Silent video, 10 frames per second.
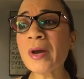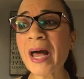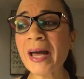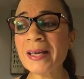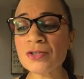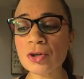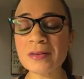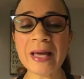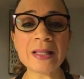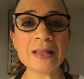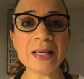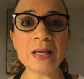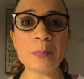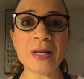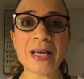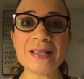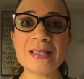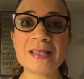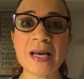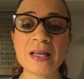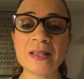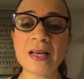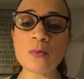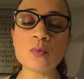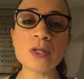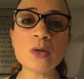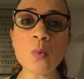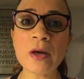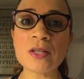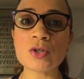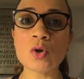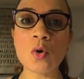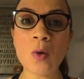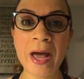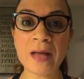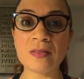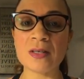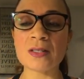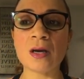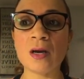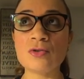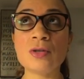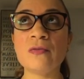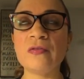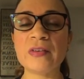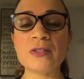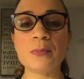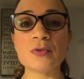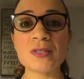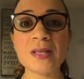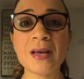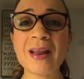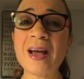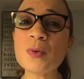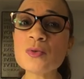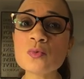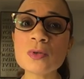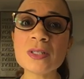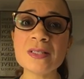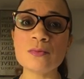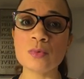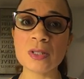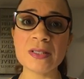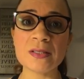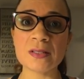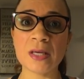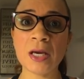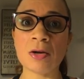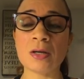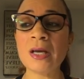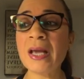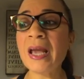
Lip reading: when I took that leap and I decided that I really wanted to go at this 150%, I was really, really scared.